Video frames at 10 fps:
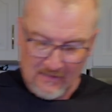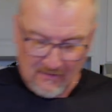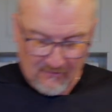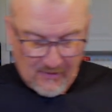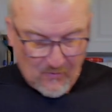
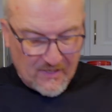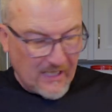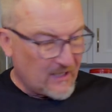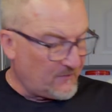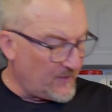All right, once I
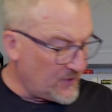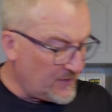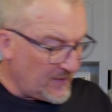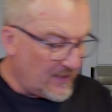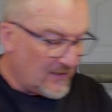got the fish
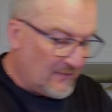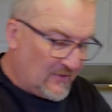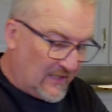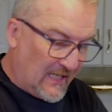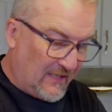in there, I'm
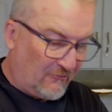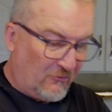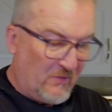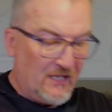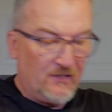going to take the
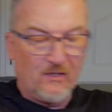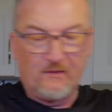remainder